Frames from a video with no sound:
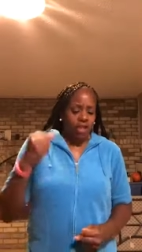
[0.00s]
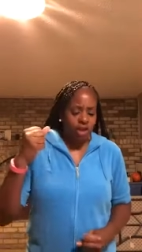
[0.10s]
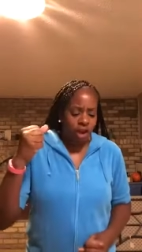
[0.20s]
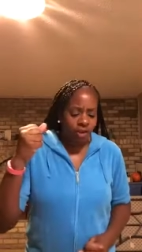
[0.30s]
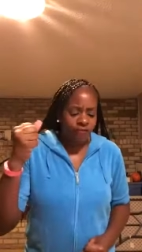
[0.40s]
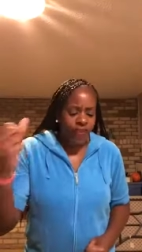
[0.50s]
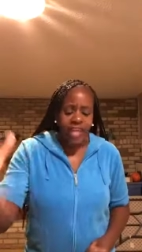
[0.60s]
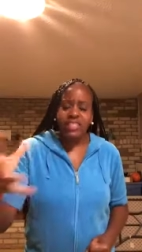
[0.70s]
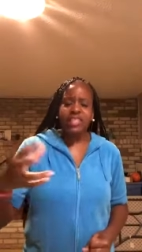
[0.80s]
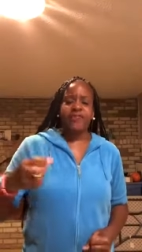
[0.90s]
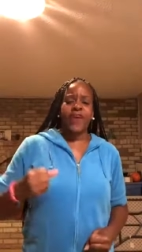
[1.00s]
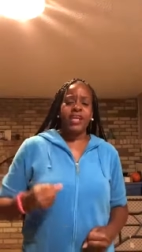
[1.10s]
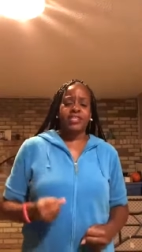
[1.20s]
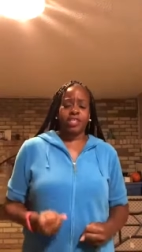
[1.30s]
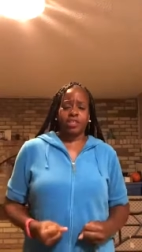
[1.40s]
you know, face to
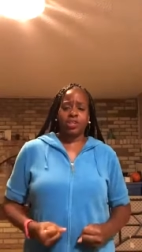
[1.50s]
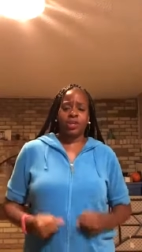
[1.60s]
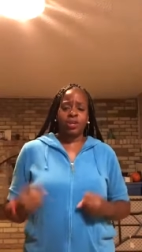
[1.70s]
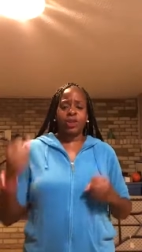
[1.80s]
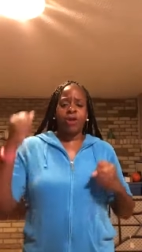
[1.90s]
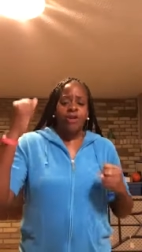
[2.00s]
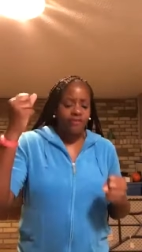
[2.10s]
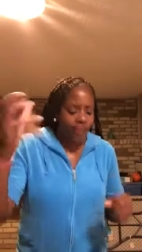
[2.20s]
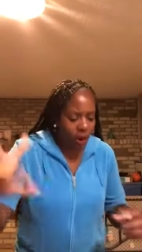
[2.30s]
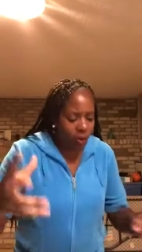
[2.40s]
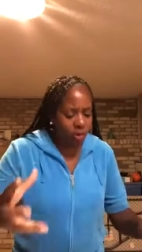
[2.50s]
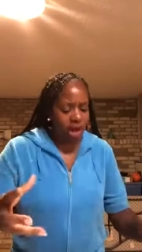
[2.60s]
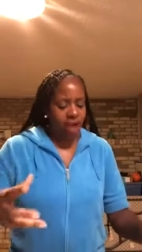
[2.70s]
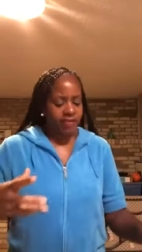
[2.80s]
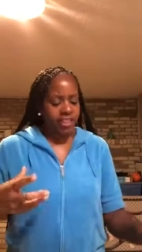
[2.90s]
face is good or phone
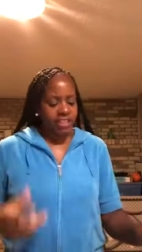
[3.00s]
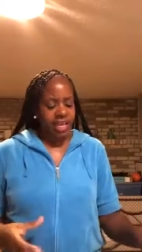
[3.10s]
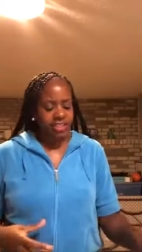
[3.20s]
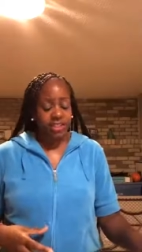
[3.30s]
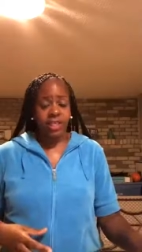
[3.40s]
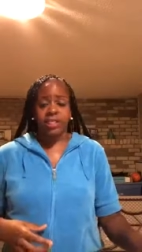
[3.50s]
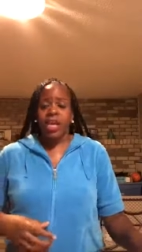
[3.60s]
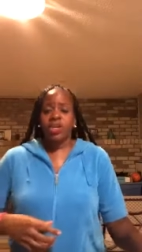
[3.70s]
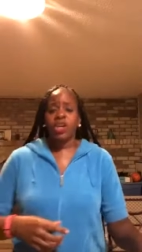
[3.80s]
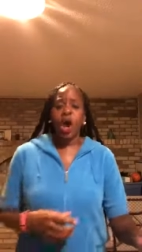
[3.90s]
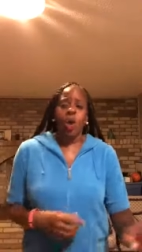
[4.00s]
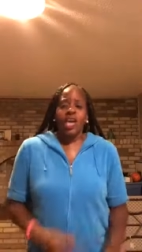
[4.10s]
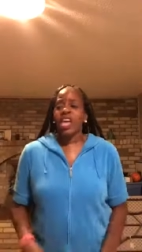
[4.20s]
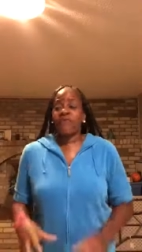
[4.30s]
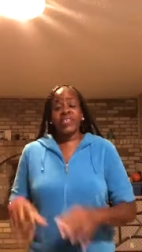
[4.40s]
conversations, you know,
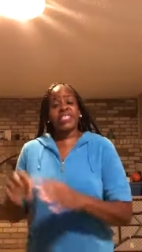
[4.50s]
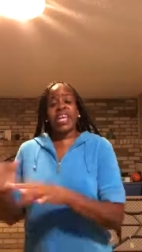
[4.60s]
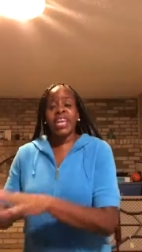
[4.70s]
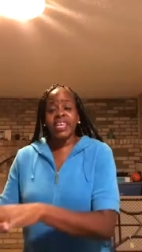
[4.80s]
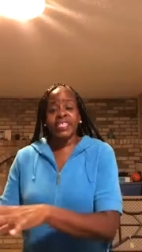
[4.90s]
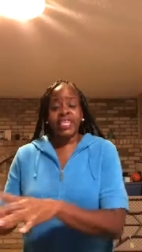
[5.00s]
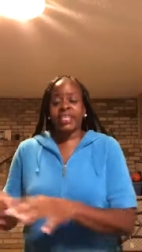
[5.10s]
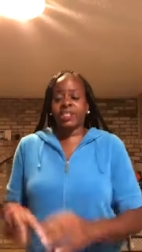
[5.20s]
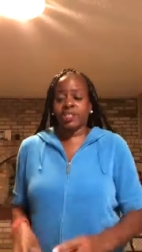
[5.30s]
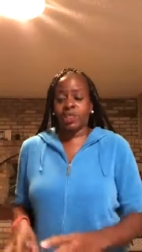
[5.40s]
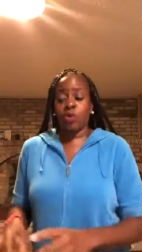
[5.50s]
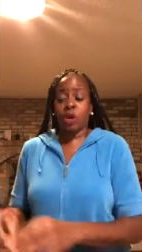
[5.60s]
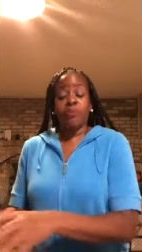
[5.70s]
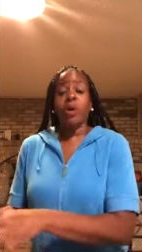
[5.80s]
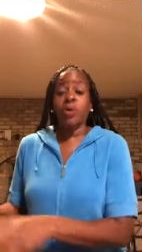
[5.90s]
if it's easiest to
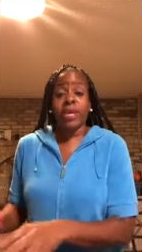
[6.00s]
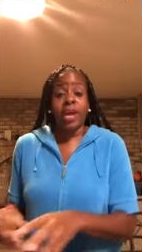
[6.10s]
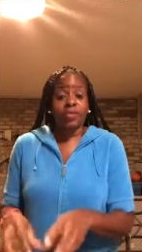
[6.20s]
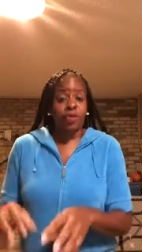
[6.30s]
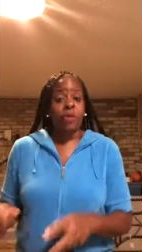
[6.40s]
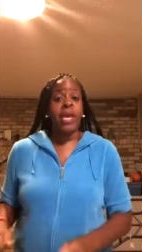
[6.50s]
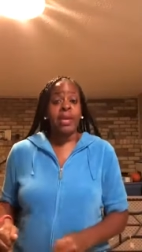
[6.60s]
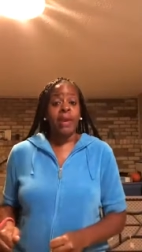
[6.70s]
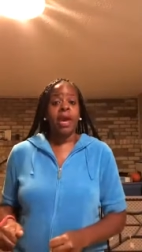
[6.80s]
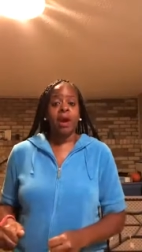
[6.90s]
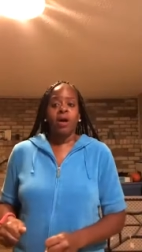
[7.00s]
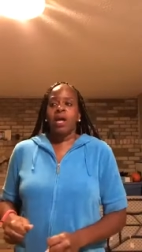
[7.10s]
communicate through email.